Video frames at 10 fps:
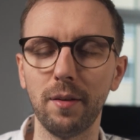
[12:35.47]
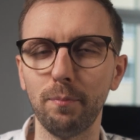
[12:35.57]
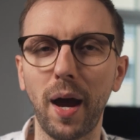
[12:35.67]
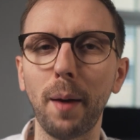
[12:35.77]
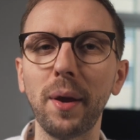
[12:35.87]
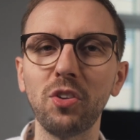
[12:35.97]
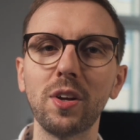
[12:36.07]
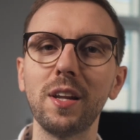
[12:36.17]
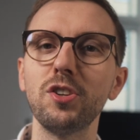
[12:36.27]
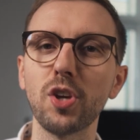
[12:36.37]
are
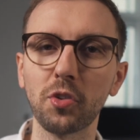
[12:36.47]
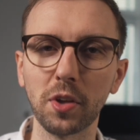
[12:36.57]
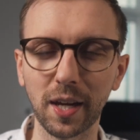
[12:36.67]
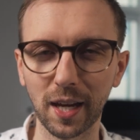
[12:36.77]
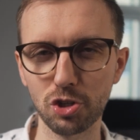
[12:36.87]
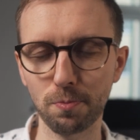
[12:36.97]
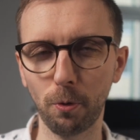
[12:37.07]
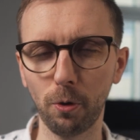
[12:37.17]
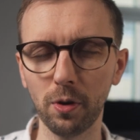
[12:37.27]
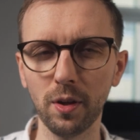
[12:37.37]
basically just a cash
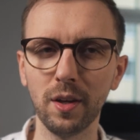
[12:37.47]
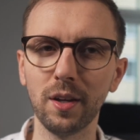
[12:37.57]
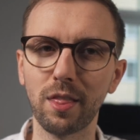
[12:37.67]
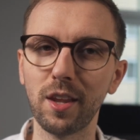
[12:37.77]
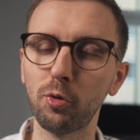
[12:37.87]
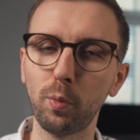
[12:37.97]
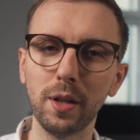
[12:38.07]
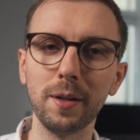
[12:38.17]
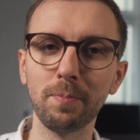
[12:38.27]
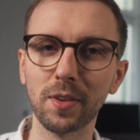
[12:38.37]
burn, this
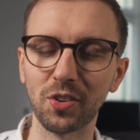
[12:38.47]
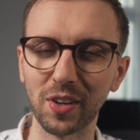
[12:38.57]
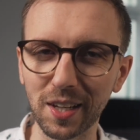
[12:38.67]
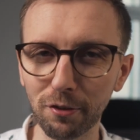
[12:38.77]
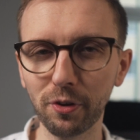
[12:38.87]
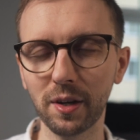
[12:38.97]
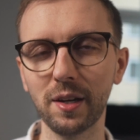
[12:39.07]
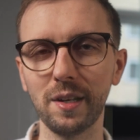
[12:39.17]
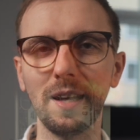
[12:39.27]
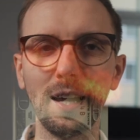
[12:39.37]
will significantly